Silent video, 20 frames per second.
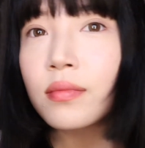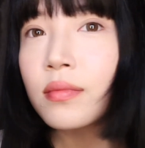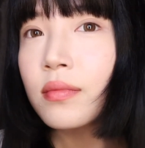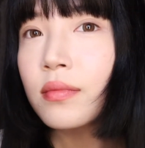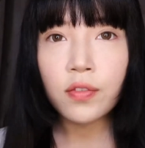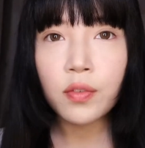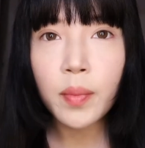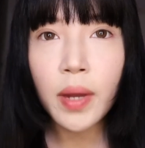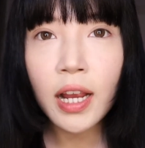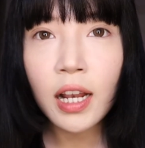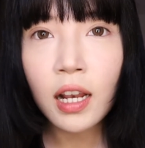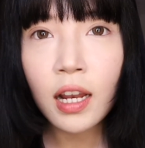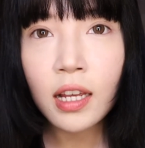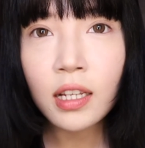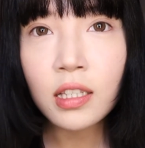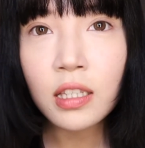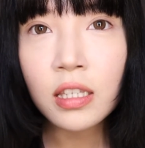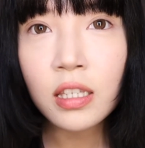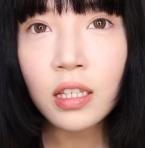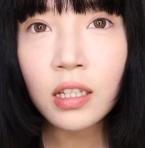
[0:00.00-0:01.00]
For my
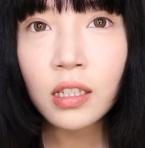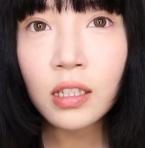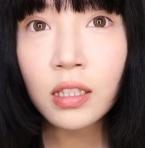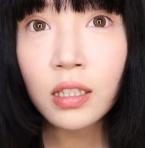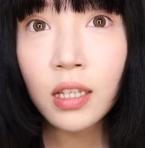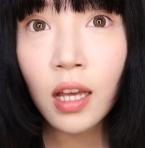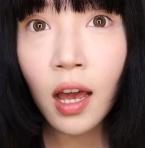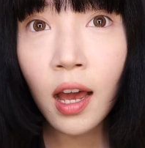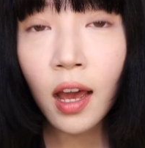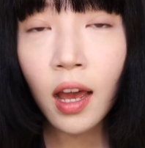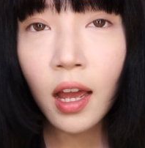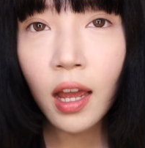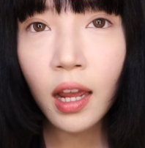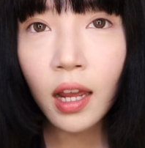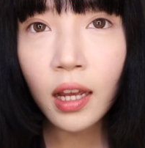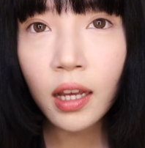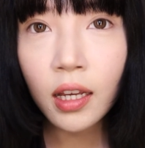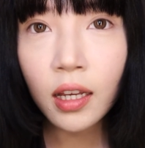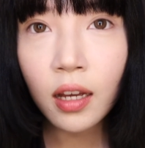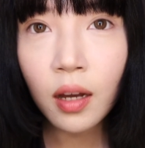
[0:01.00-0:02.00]
lenses,
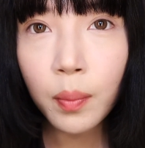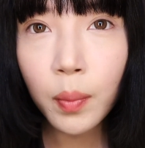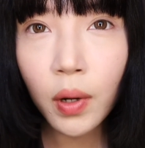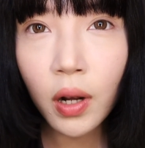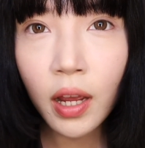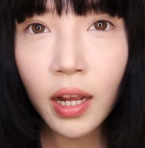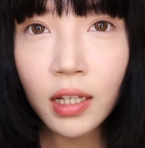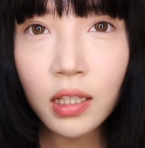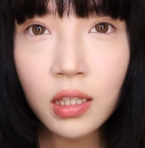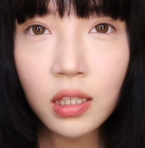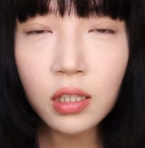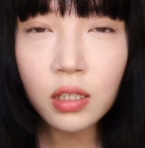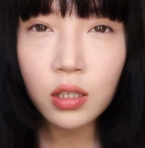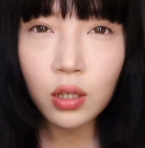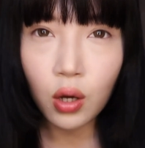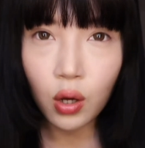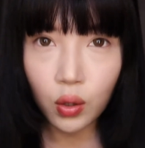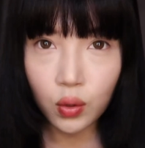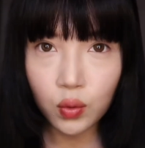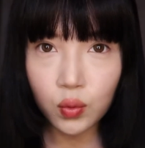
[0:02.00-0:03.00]
I applied
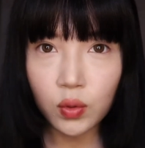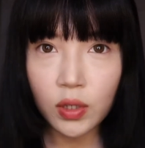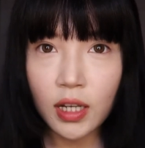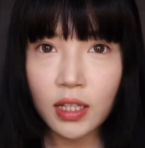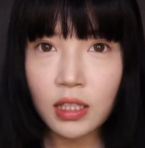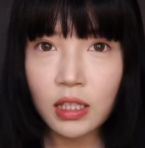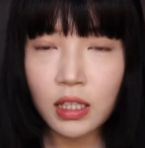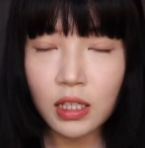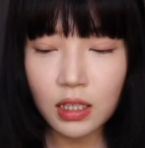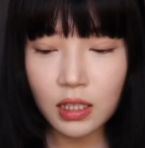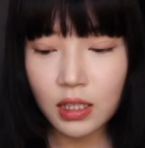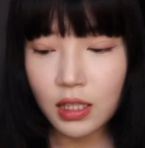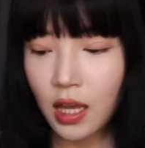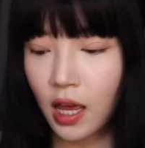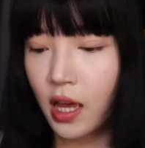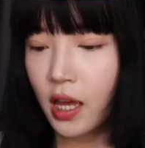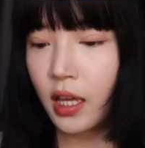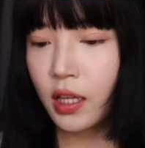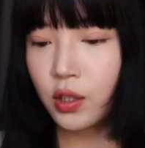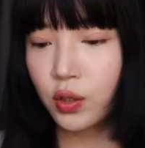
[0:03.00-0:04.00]
circle lenses.
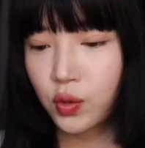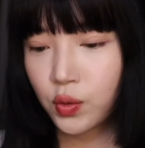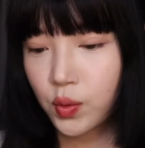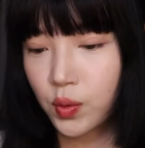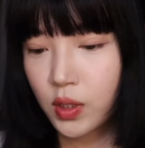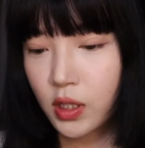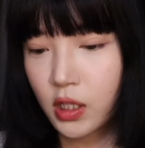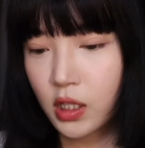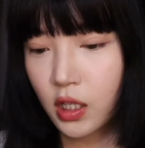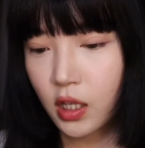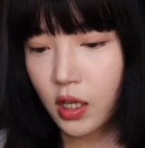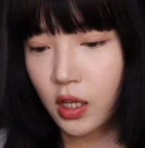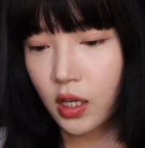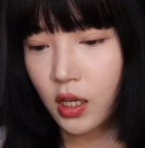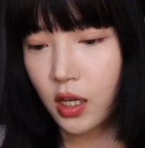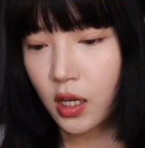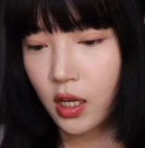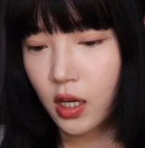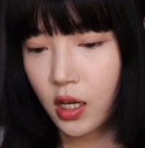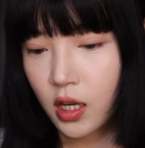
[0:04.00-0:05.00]
I used
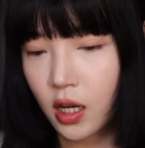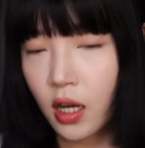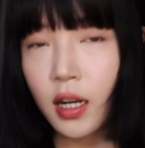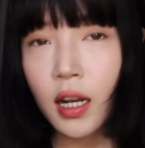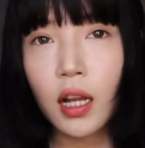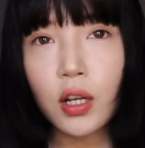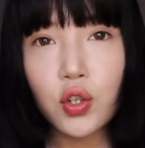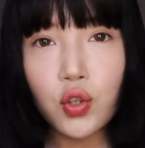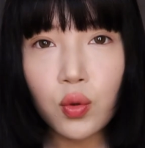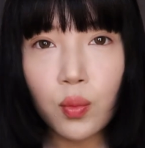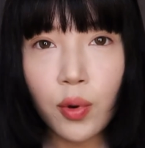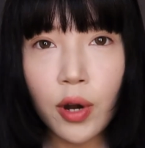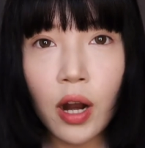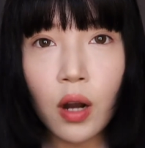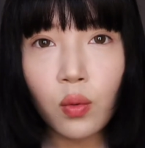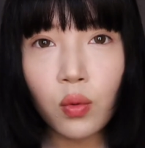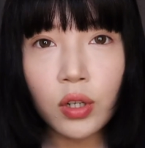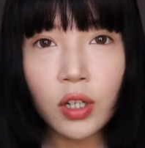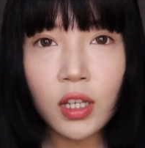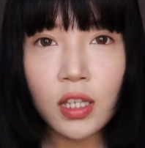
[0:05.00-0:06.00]
a natural
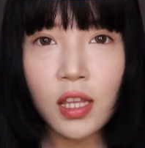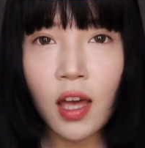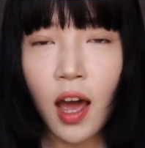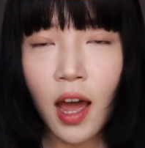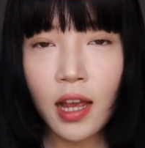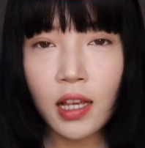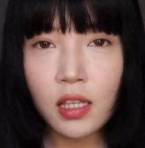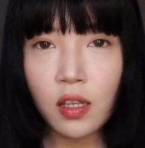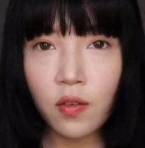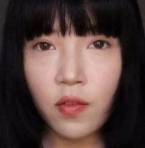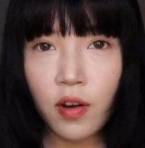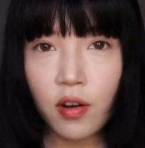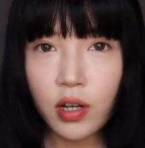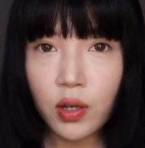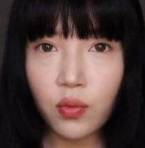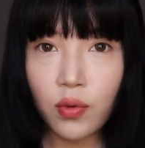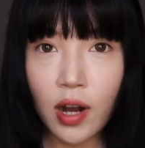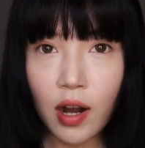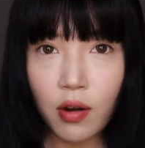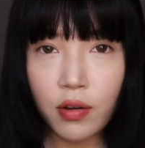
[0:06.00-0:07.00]
brown one because our eyes are very
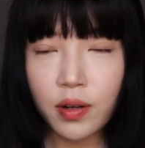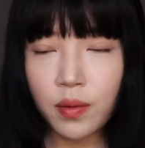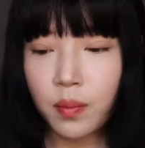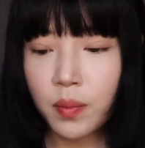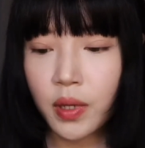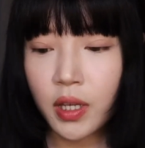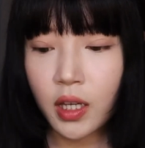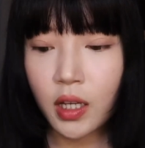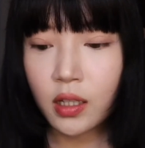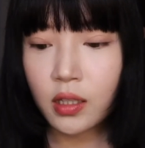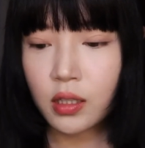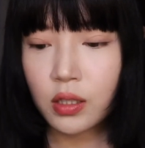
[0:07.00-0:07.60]
round and big.